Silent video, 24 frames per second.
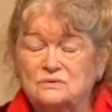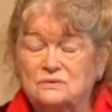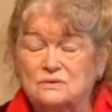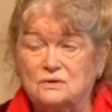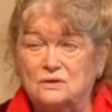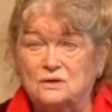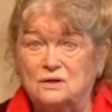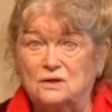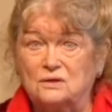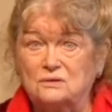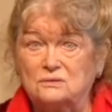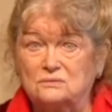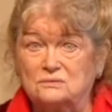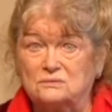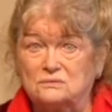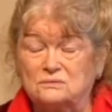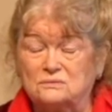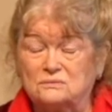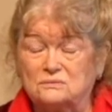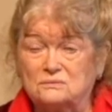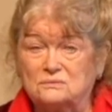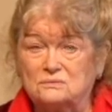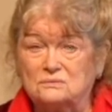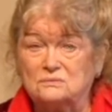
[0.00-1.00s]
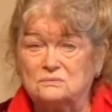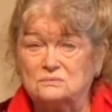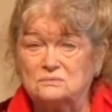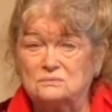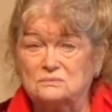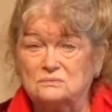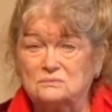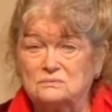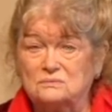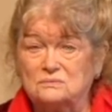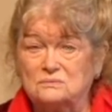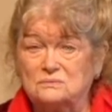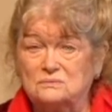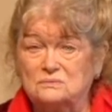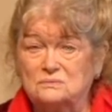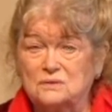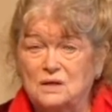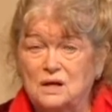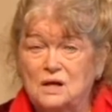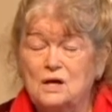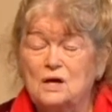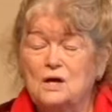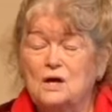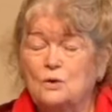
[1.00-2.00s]
Oh.
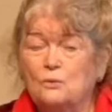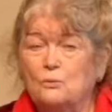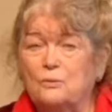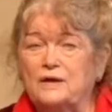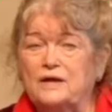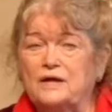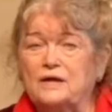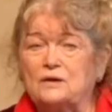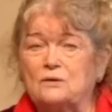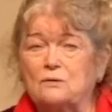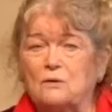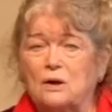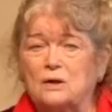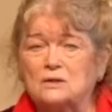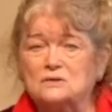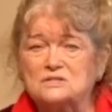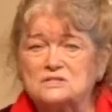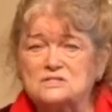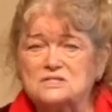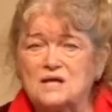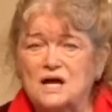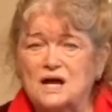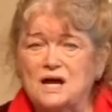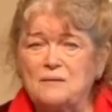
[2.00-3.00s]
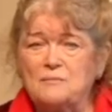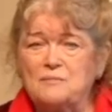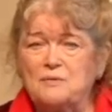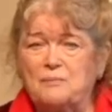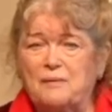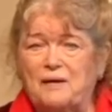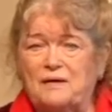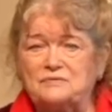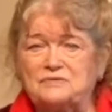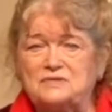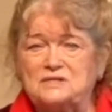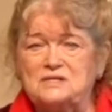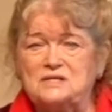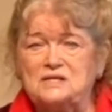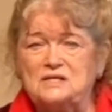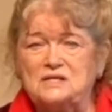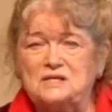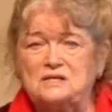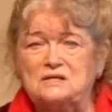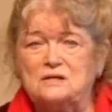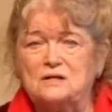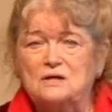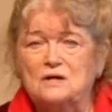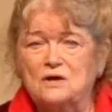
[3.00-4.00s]
We hear all the time about the
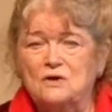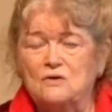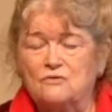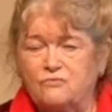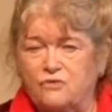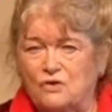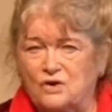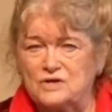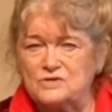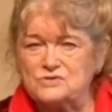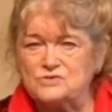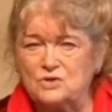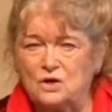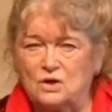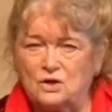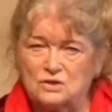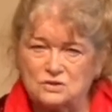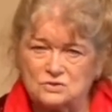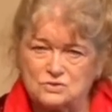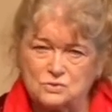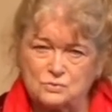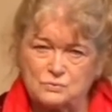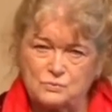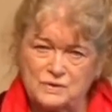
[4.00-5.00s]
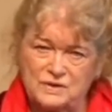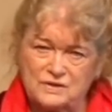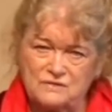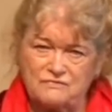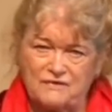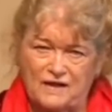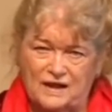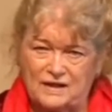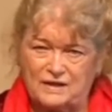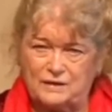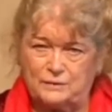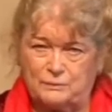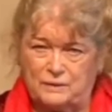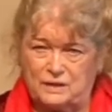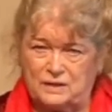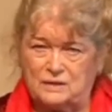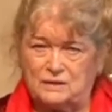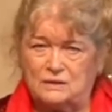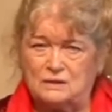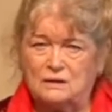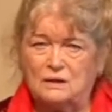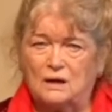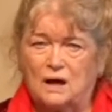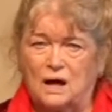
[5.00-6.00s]
need for us all to
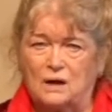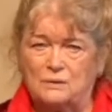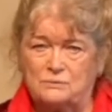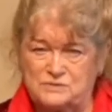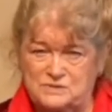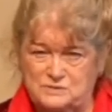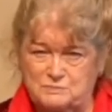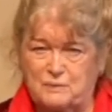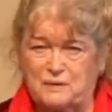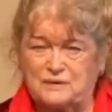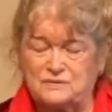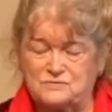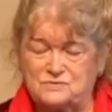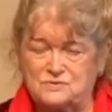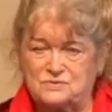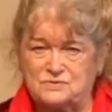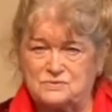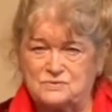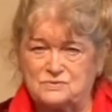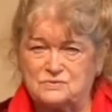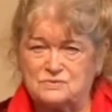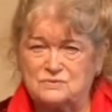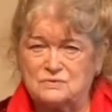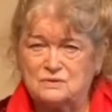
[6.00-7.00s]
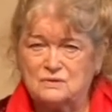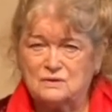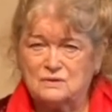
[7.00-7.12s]
reevaluate our responses.